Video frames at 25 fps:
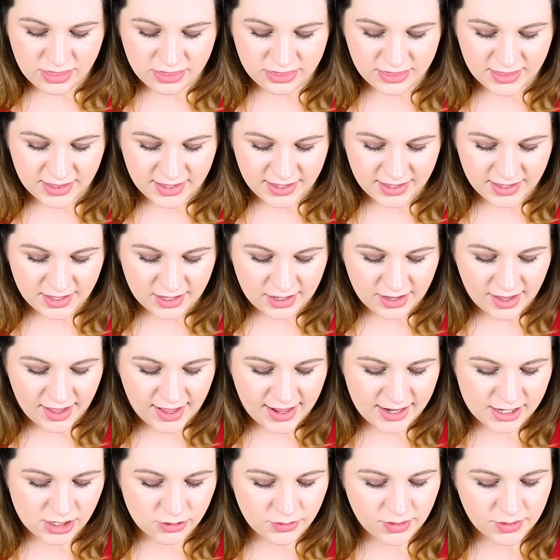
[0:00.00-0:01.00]
The
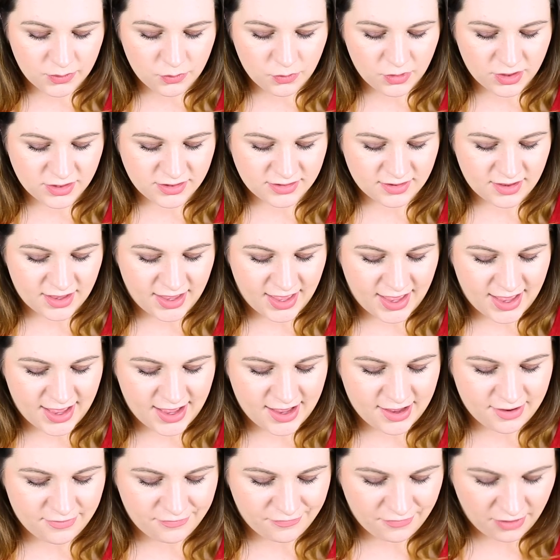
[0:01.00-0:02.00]
Halloween ones I
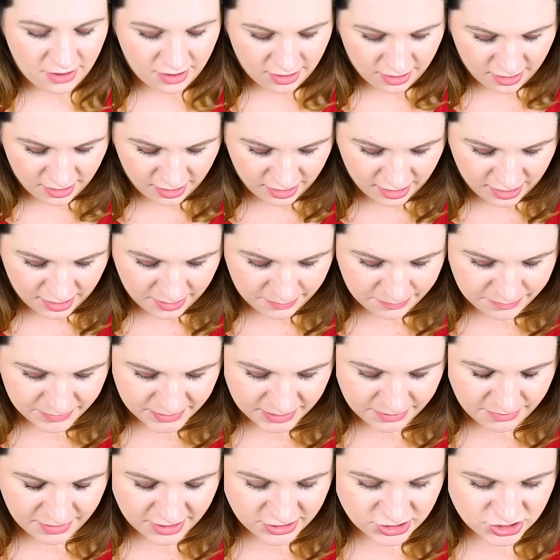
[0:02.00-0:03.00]
have are
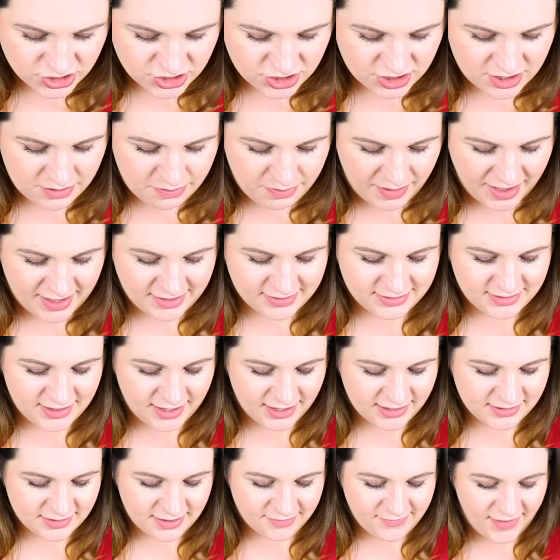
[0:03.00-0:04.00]
pretty much the best
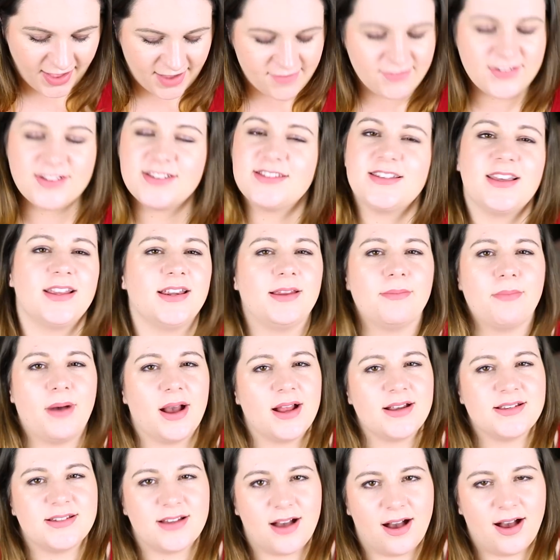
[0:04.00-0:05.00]
things I've ever seen in
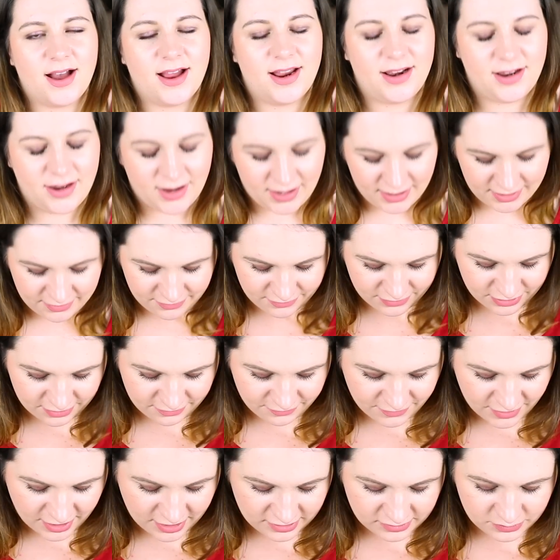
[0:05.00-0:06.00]
my entire life. The
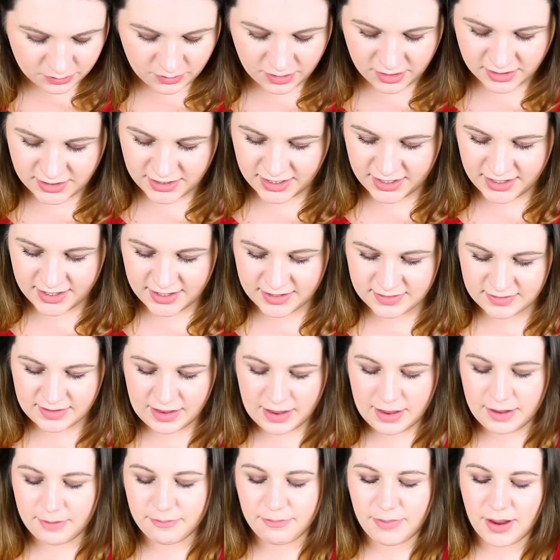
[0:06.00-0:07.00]
first one is
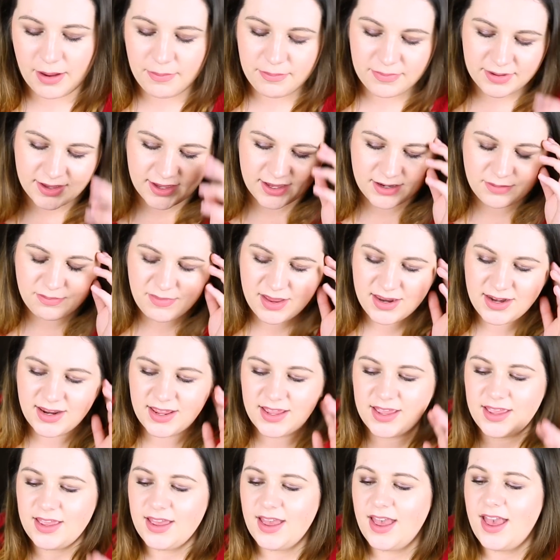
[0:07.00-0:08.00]
Pumpkin
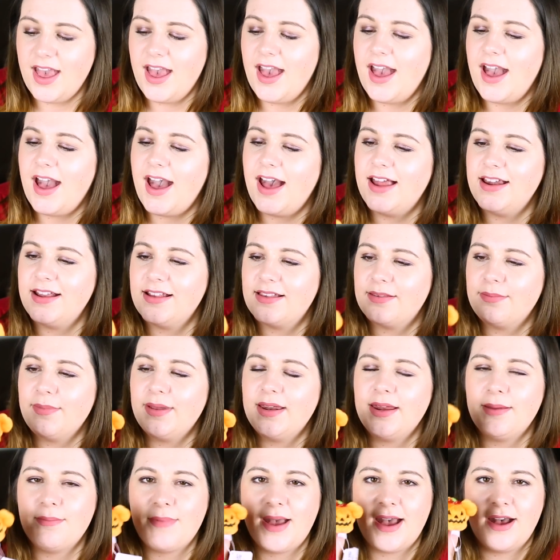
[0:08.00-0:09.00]
Minnie, and it's
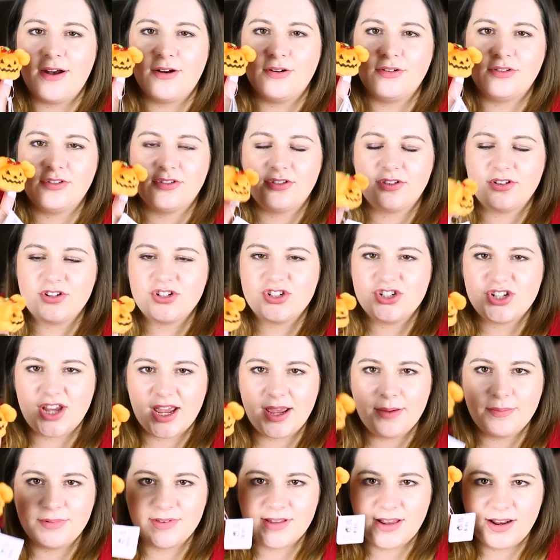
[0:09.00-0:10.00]
Minnie Mouse
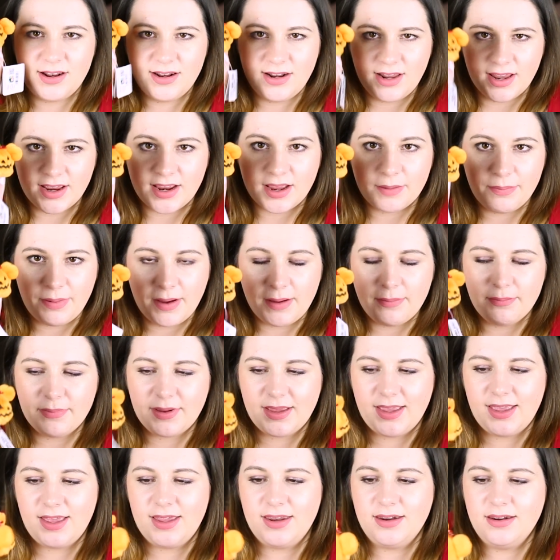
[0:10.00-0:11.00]
shaped like a
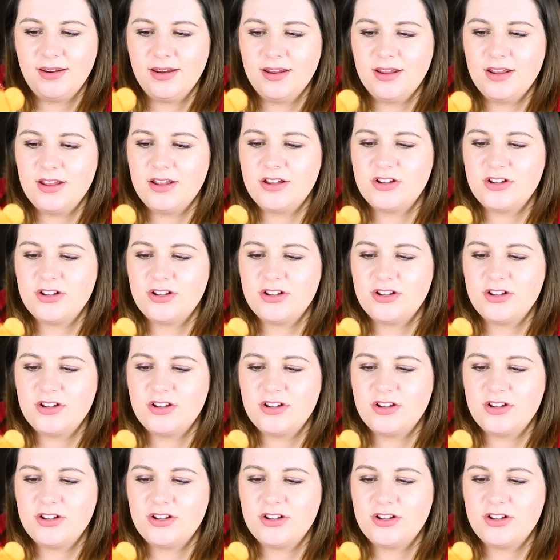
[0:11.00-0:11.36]
pumpkin.